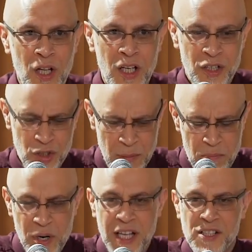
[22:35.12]
Literally
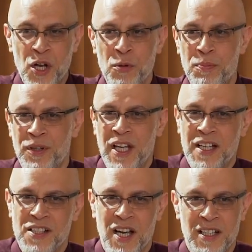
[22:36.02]
breaks open the
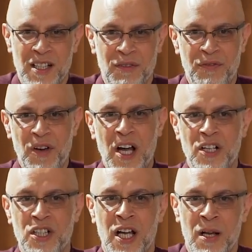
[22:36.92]
anxiety.
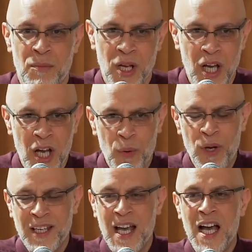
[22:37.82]
Farij al-Ham
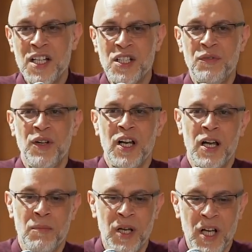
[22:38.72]
wa Kashif
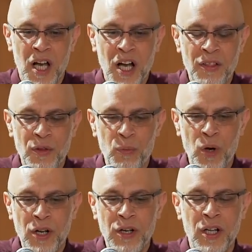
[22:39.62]
al-Gham. And the
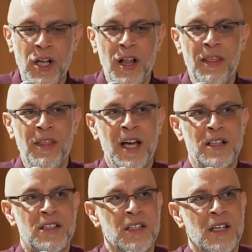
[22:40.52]
one
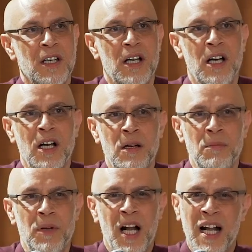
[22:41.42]
that
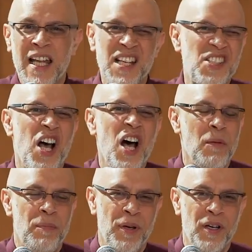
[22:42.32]
clears
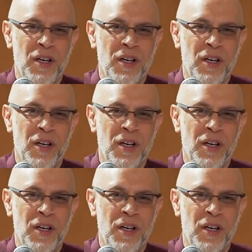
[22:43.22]
up